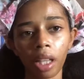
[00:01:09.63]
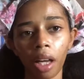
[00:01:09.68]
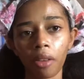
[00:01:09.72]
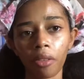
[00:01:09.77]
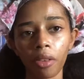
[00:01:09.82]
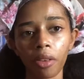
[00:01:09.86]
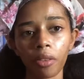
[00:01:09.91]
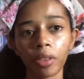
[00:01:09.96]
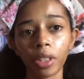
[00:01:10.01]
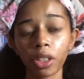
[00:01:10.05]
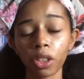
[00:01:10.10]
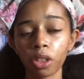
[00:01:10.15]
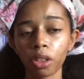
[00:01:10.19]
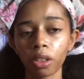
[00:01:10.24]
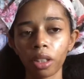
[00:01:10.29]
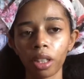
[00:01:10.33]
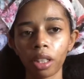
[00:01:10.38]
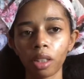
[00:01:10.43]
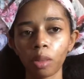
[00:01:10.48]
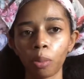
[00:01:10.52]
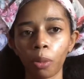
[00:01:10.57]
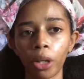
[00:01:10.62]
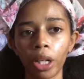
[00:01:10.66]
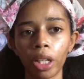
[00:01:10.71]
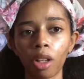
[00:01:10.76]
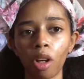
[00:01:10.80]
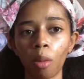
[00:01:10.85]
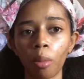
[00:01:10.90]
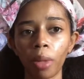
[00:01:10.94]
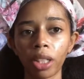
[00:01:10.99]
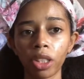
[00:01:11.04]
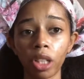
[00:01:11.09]
I've featured this brand
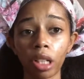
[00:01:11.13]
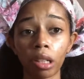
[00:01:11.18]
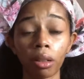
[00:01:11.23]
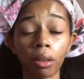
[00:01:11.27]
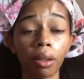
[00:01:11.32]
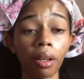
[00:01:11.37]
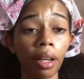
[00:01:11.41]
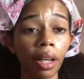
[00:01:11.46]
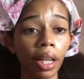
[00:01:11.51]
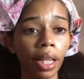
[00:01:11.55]
on my channel